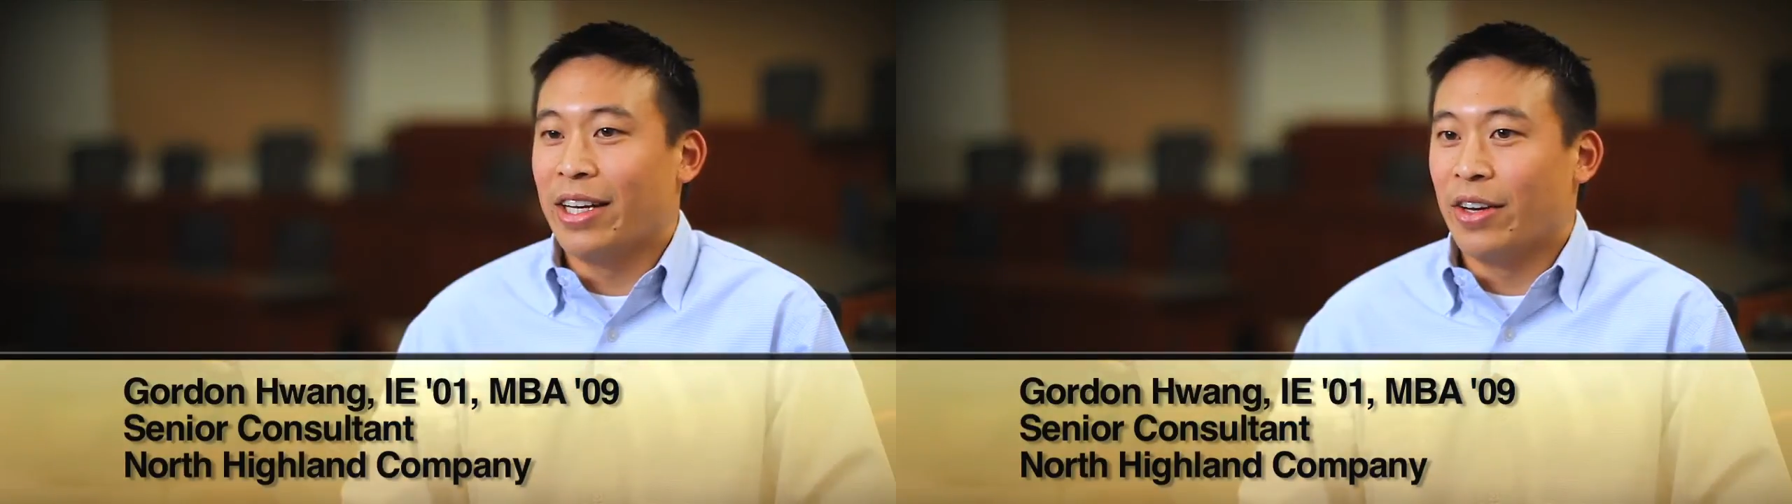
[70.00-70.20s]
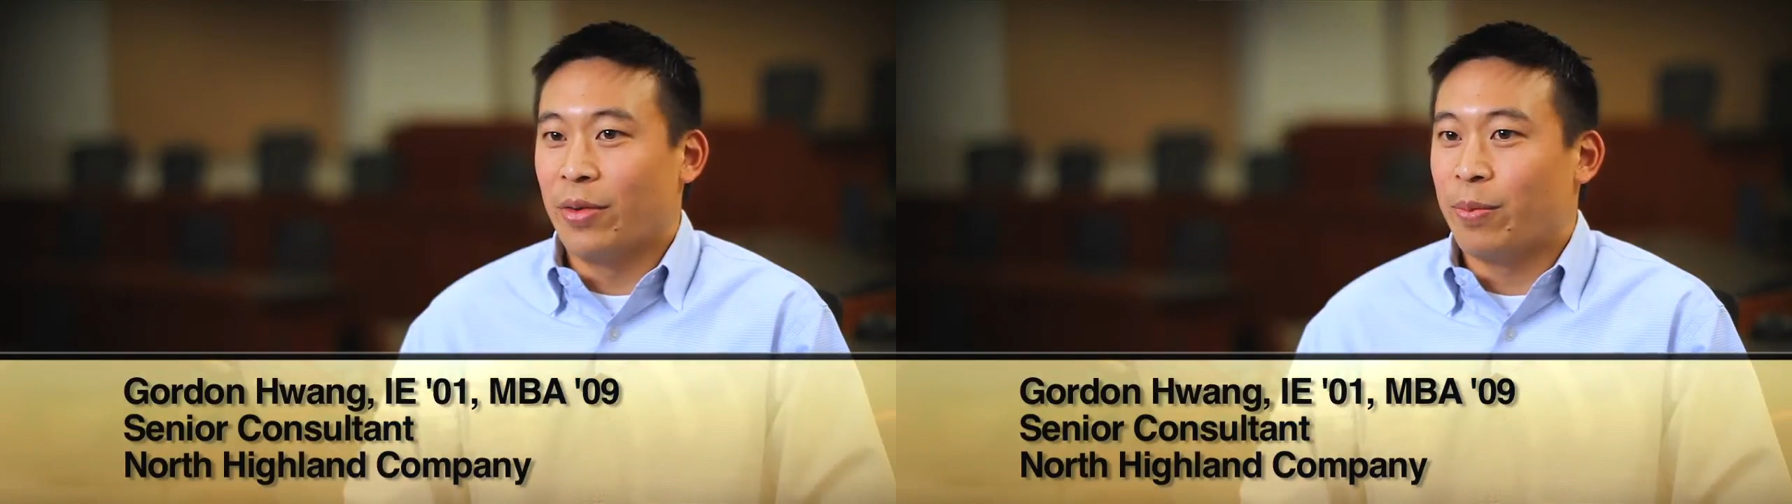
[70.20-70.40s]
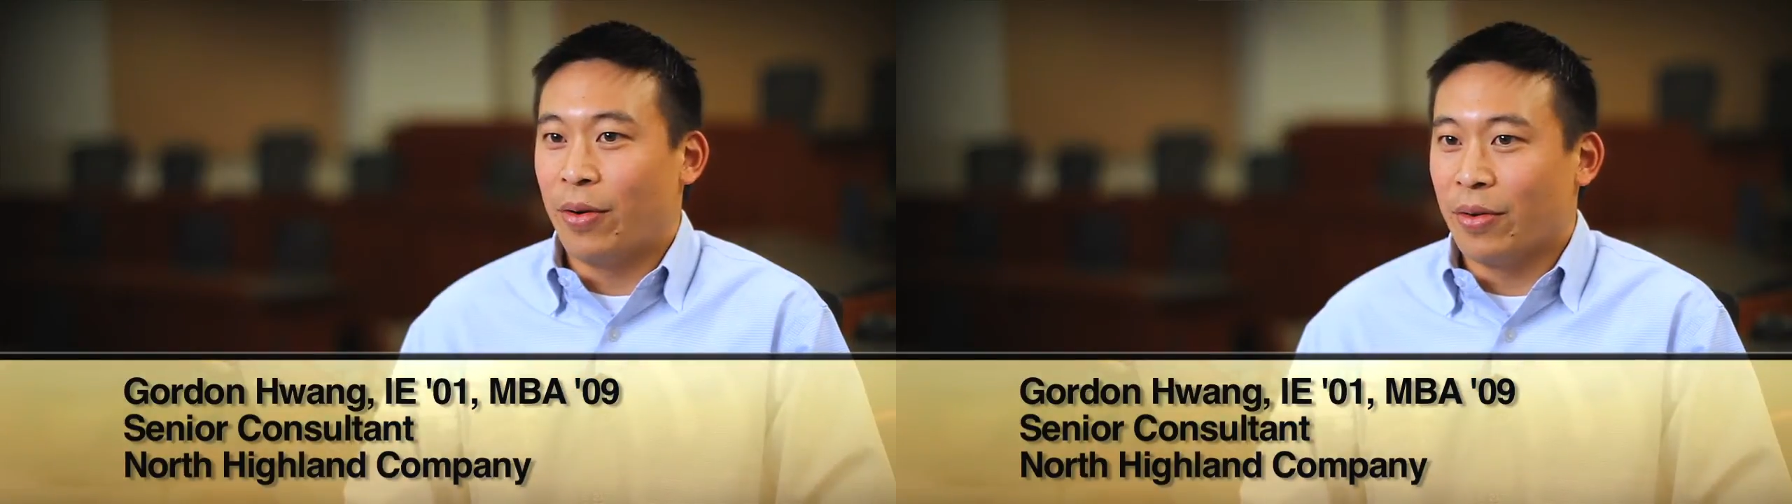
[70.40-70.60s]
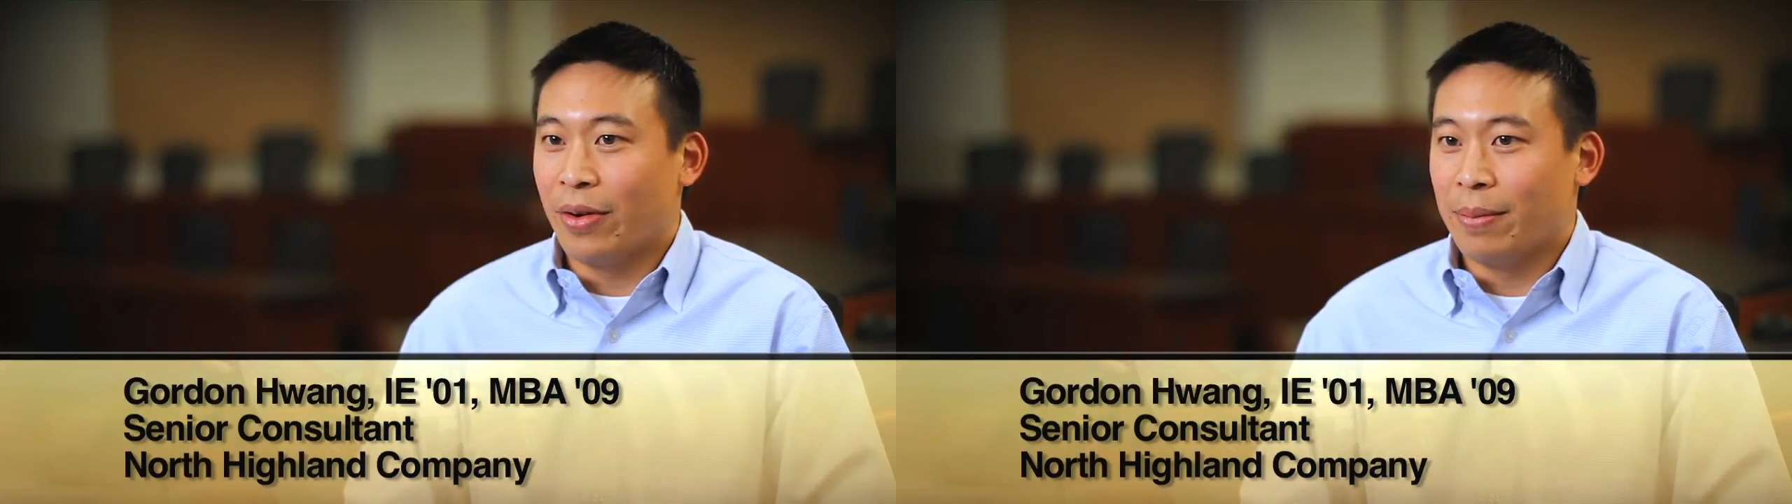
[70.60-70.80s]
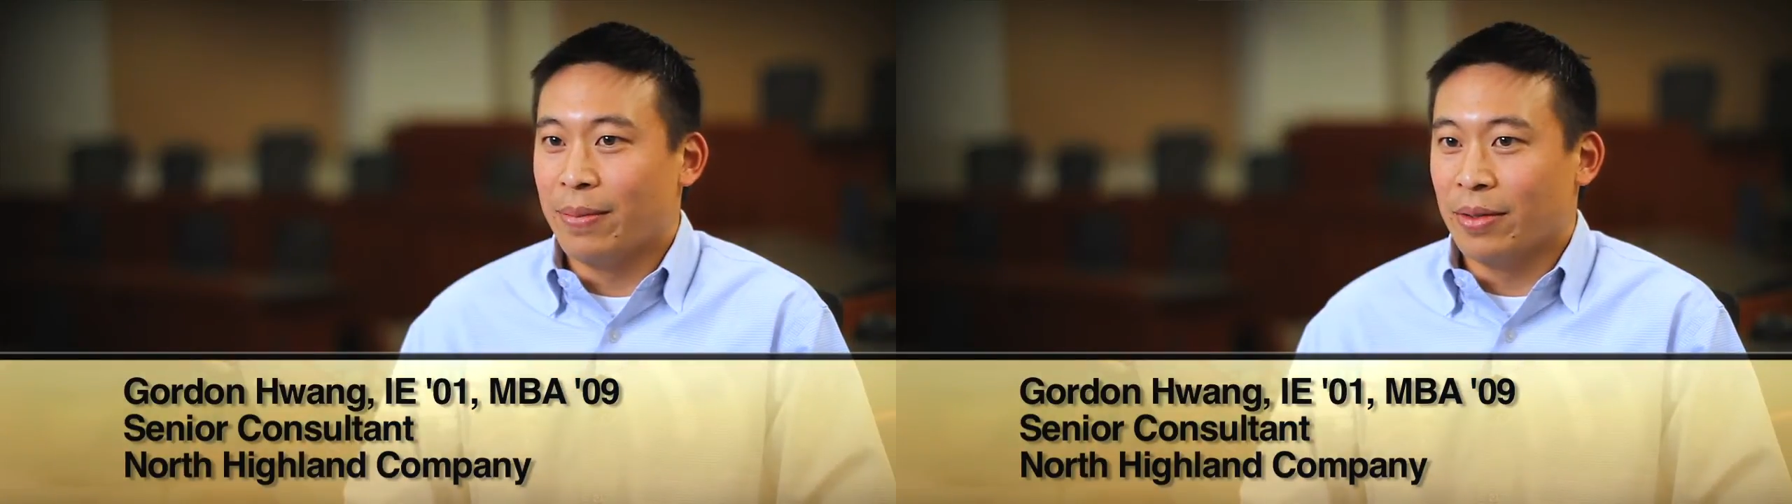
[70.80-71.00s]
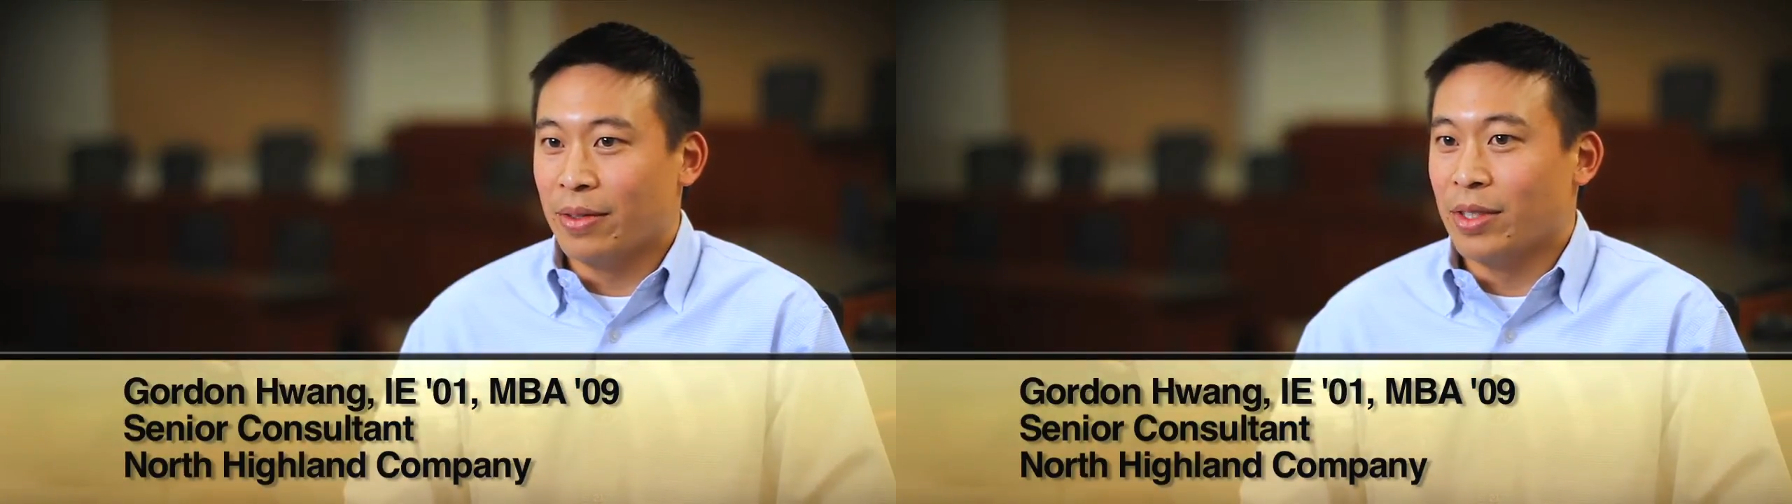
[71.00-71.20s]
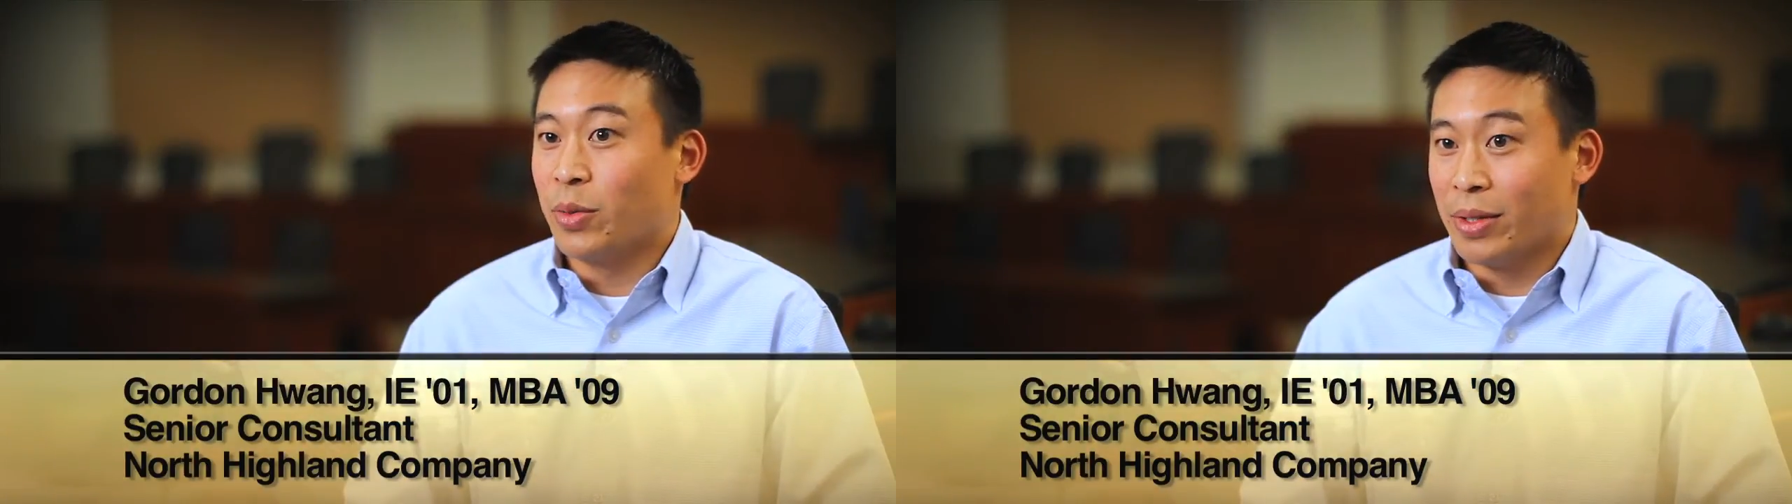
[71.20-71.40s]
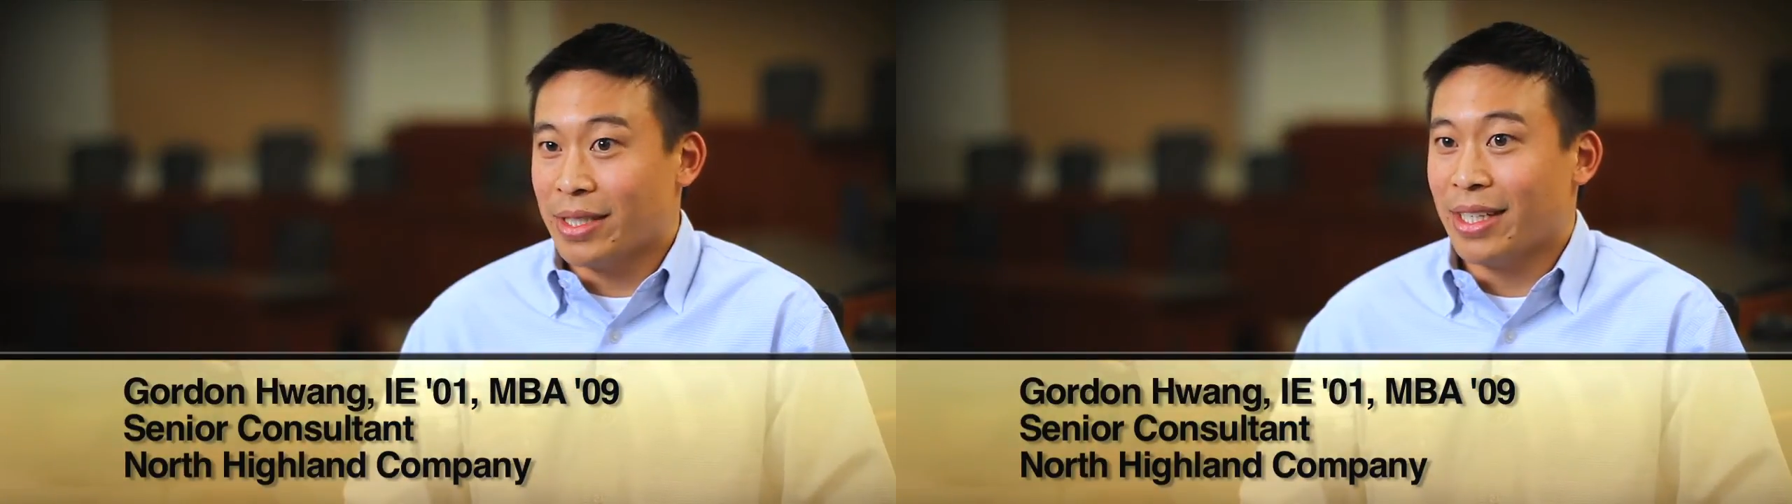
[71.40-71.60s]
at another program other than
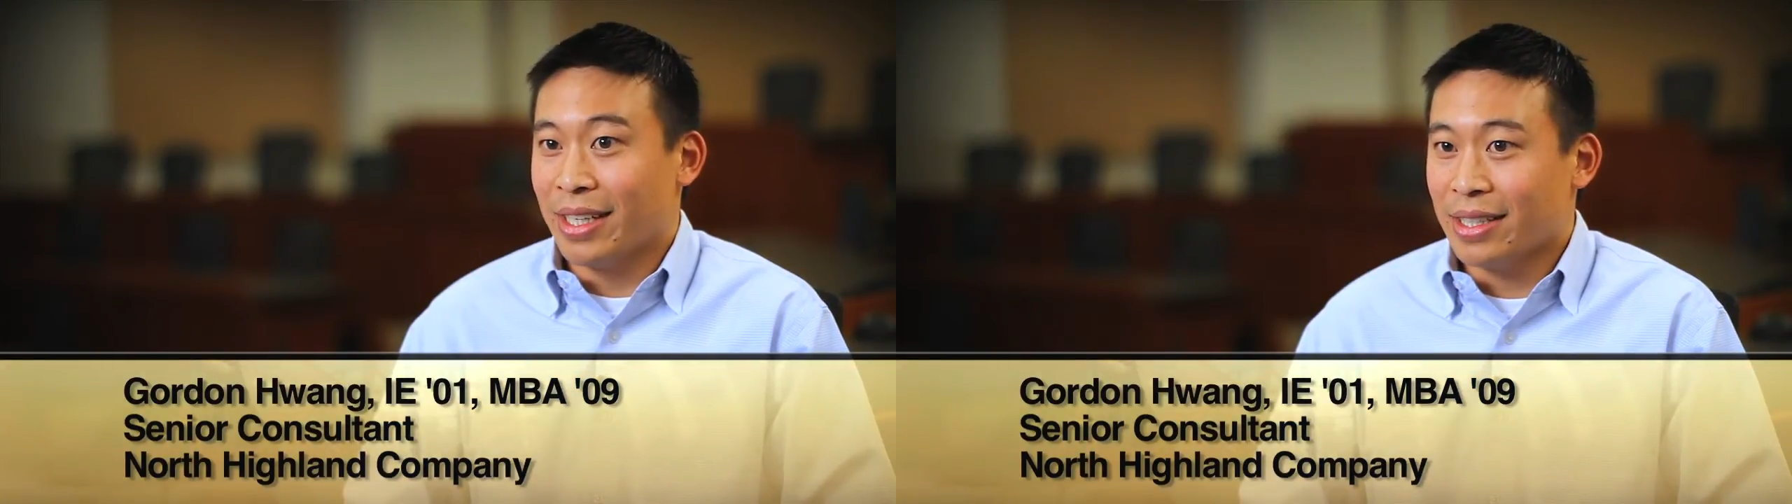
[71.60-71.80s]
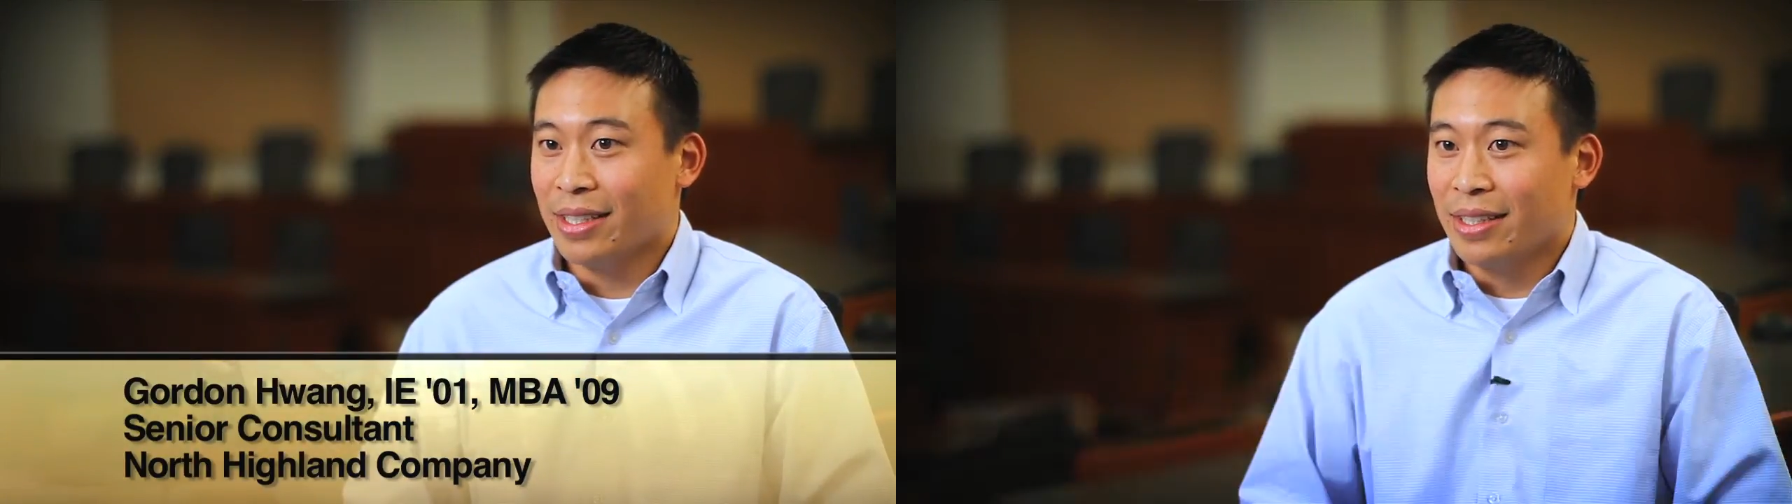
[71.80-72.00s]
Georgia Tech.